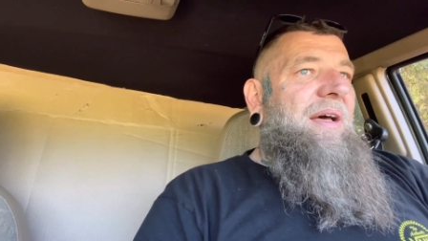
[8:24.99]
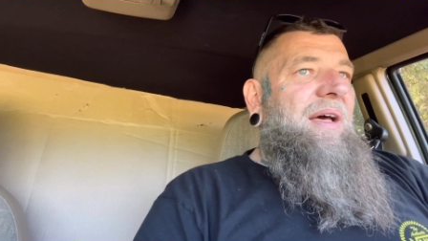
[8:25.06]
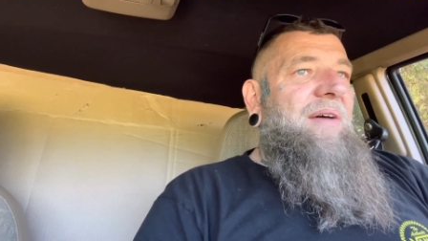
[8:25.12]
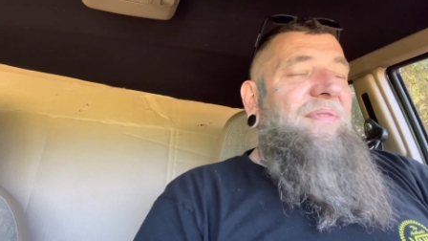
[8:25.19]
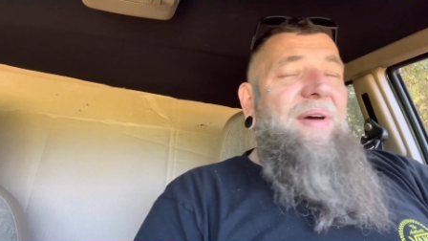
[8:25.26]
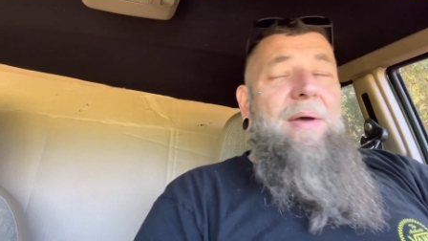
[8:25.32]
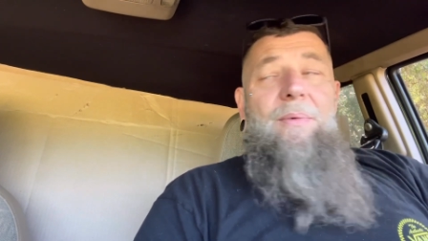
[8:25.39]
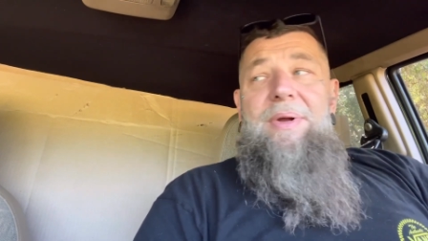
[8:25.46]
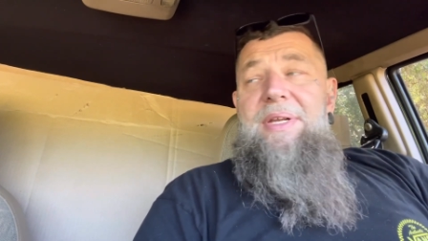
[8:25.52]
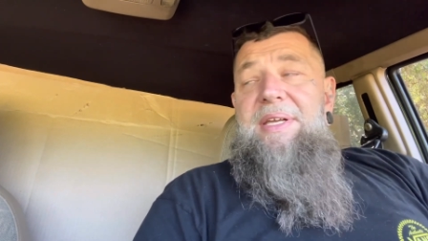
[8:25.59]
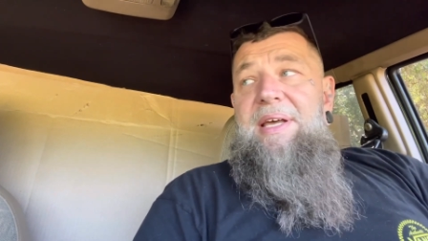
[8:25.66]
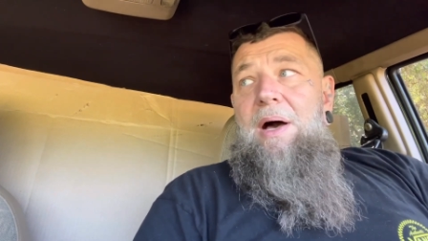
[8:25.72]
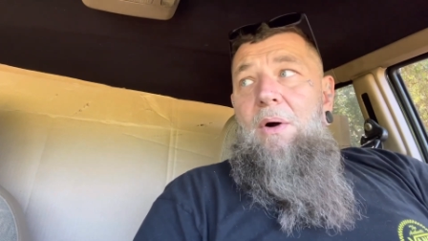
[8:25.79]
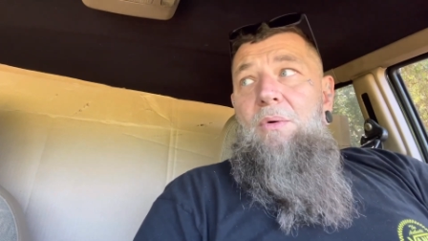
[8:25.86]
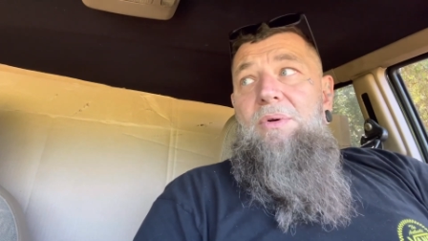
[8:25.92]
if they would
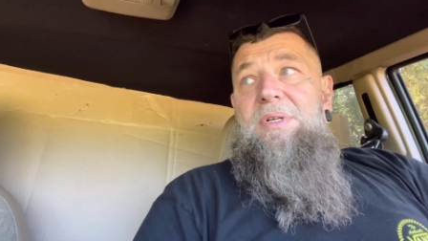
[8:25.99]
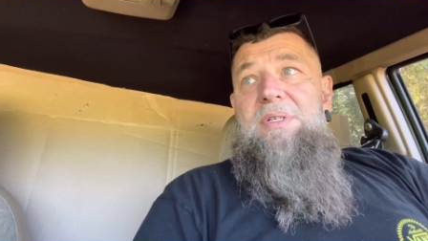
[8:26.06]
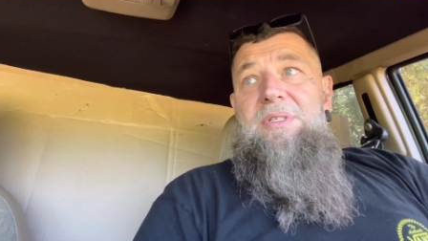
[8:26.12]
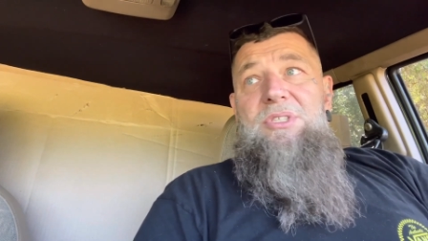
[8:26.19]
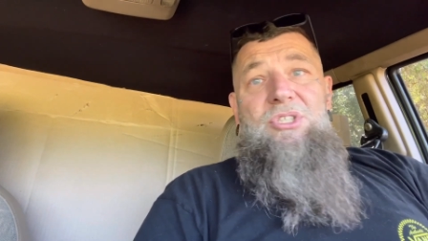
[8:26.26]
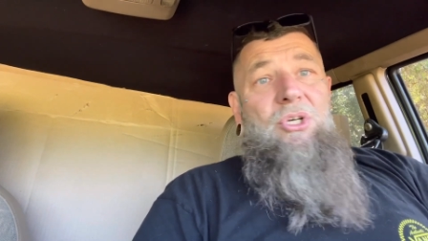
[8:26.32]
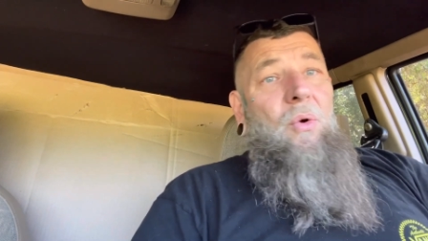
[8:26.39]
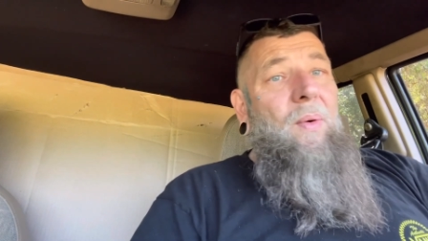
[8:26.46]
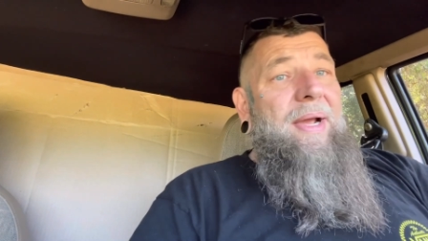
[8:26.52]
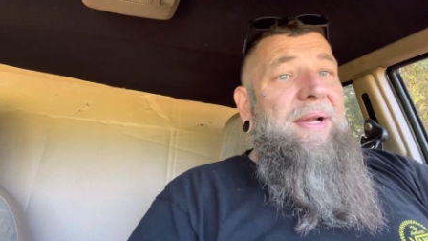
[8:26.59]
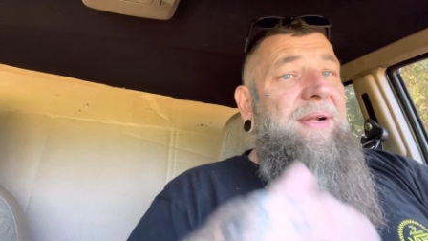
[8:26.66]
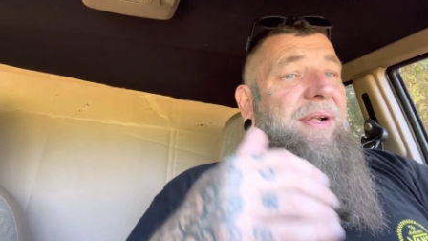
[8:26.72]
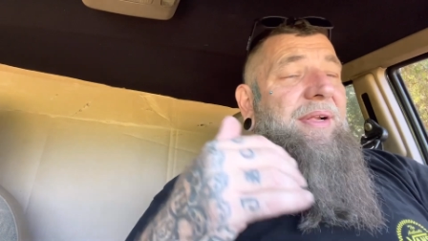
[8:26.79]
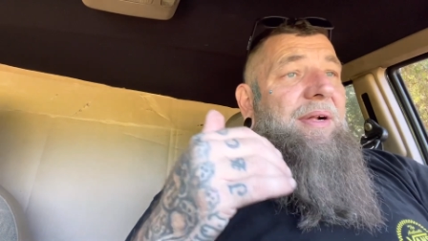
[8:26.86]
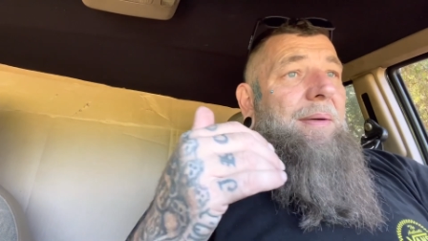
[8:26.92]
go
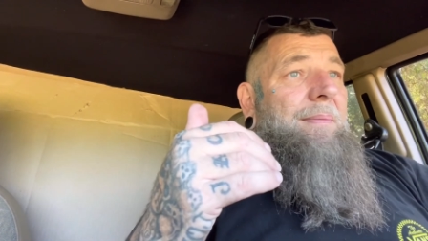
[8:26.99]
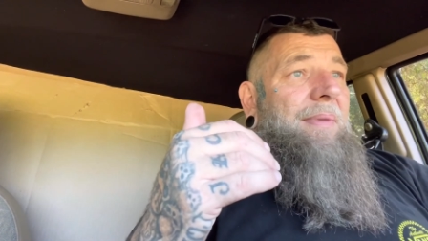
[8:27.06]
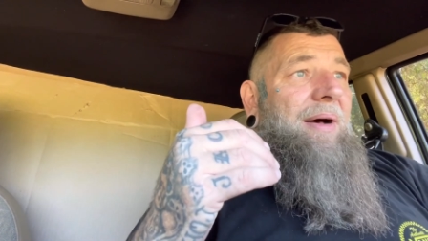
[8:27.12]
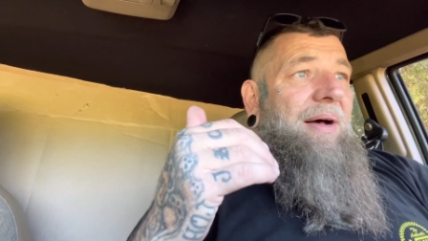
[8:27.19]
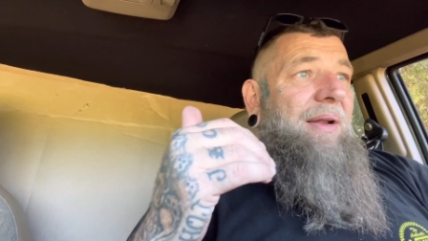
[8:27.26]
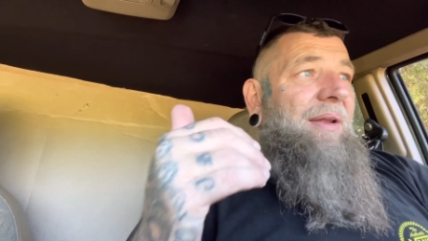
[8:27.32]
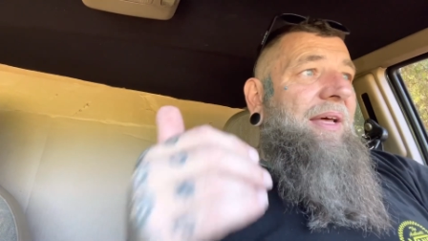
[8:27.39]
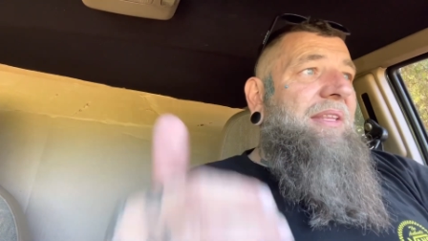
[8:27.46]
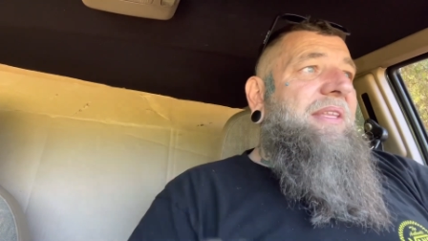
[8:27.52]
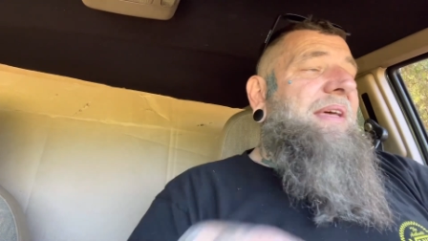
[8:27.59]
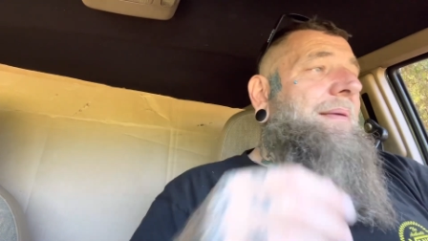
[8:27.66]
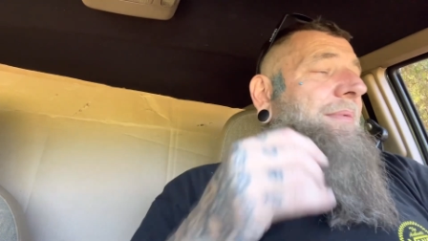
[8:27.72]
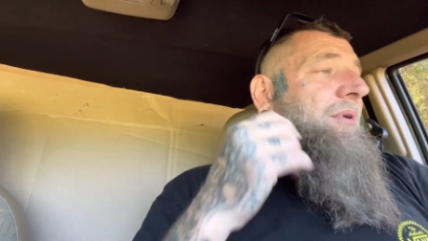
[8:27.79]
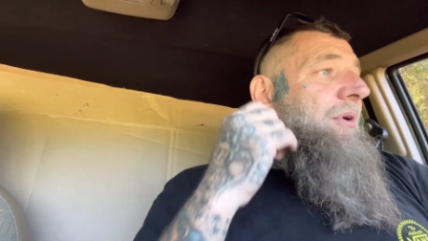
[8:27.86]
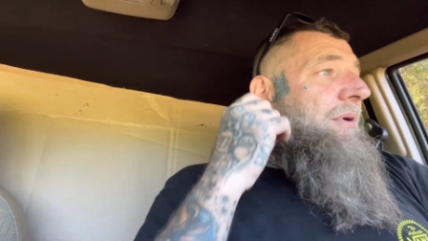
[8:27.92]
join some uh,
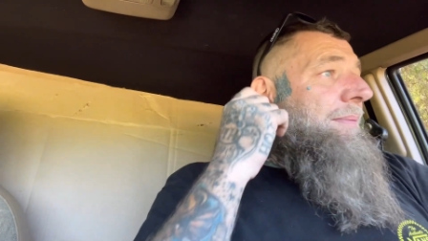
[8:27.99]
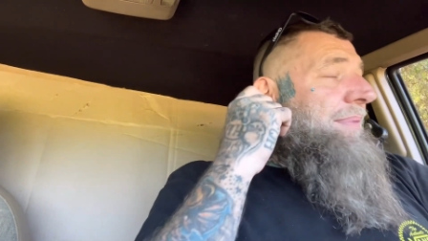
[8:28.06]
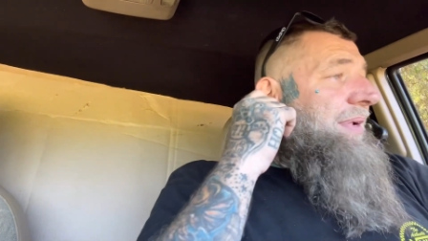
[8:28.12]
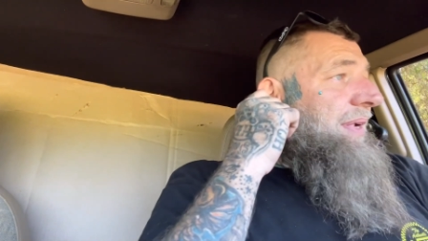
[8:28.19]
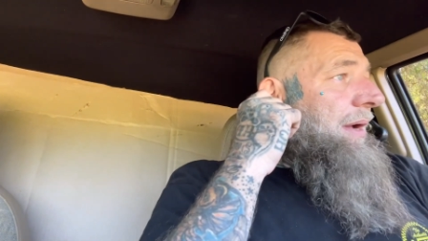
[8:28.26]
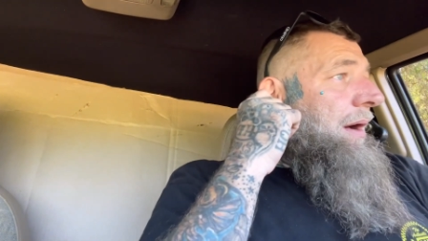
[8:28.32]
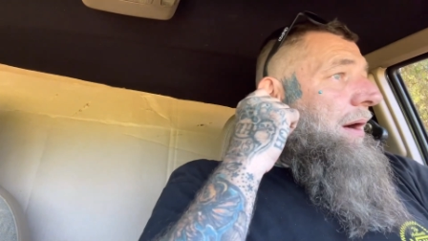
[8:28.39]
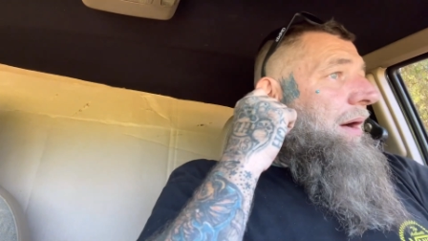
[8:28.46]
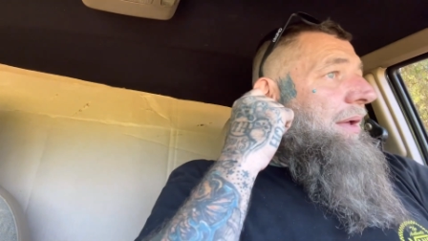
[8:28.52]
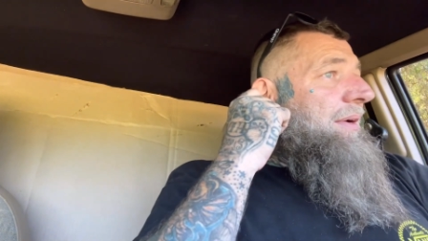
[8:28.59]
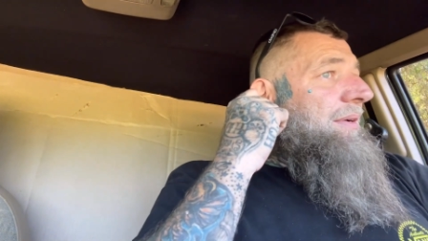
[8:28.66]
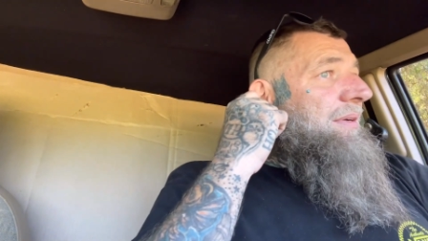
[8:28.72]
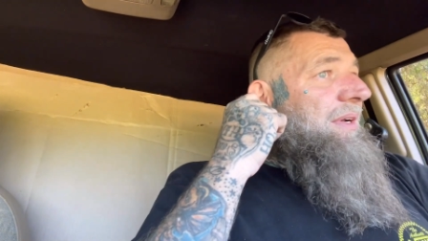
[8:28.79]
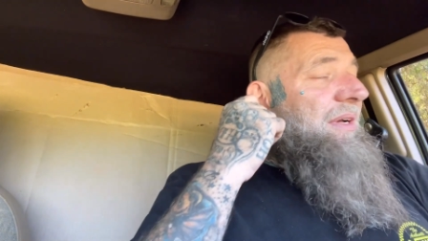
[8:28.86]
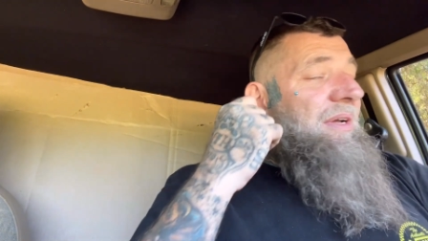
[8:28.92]
lithium groups
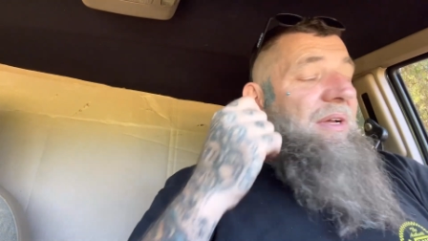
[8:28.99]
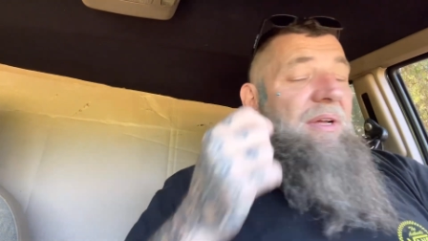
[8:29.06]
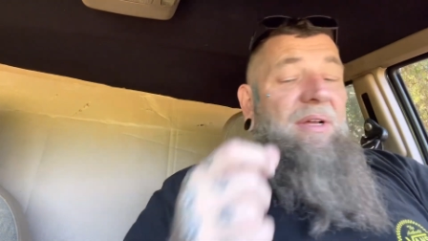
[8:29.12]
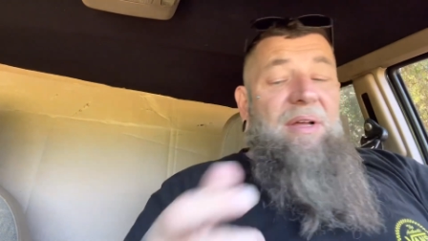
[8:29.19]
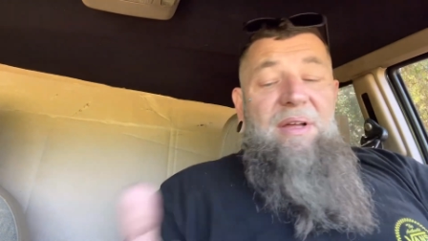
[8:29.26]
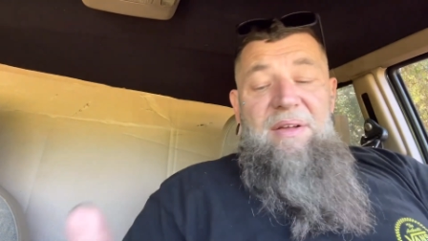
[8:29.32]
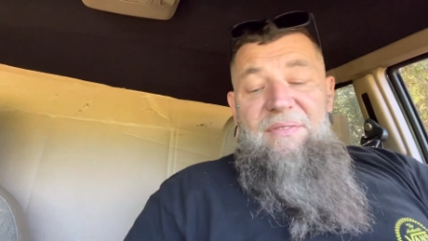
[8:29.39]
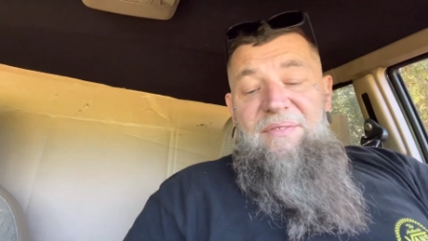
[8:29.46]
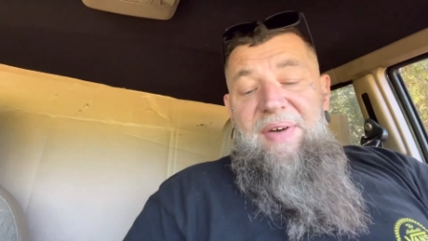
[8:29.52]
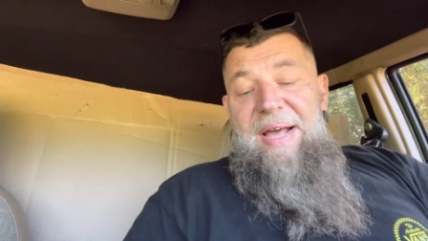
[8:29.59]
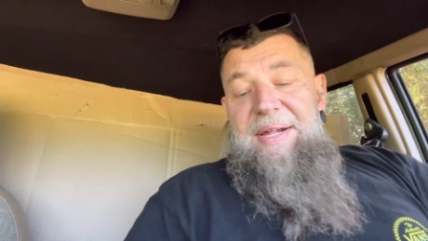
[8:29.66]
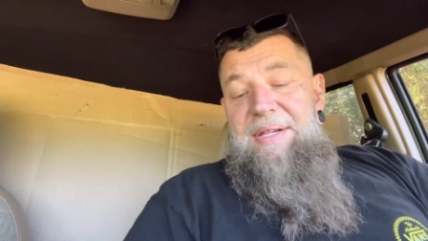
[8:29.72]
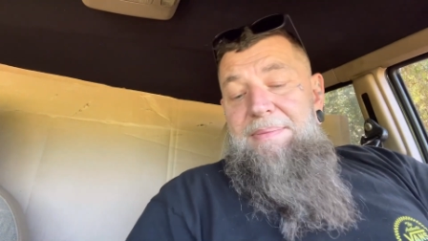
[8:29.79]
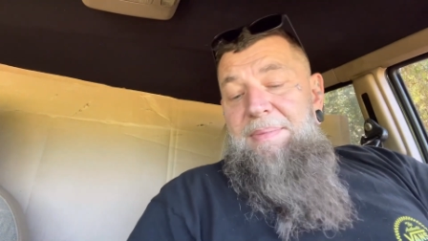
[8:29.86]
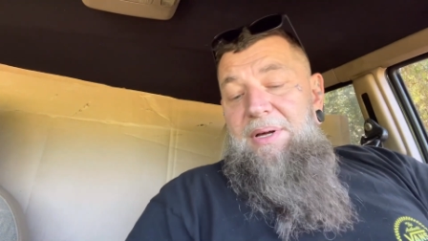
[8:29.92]
on
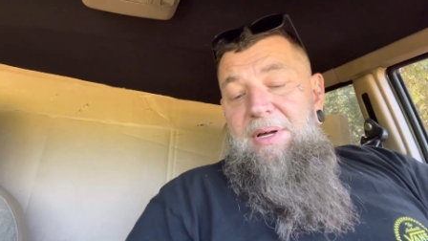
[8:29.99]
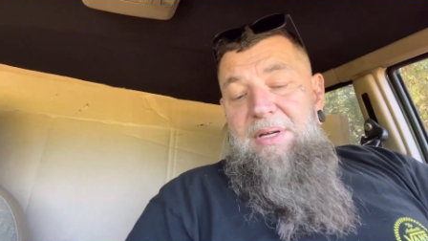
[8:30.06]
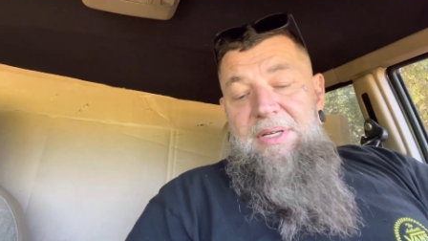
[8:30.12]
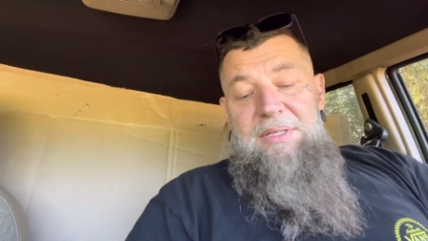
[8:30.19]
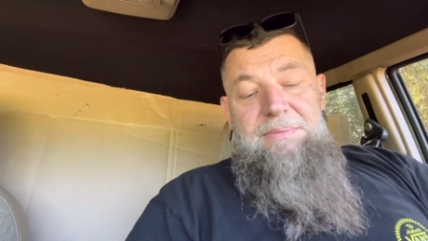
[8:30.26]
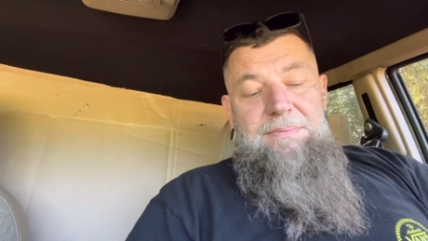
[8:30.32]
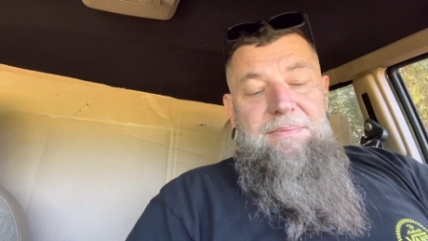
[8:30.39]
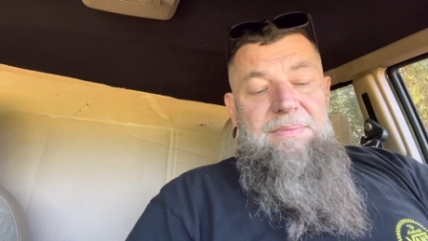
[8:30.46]
Facebook